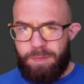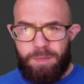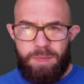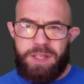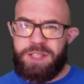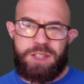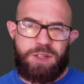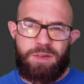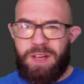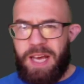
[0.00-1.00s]
he's a
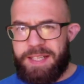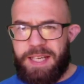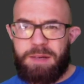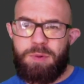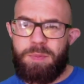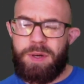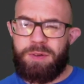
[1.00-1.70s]
sort of land animal, but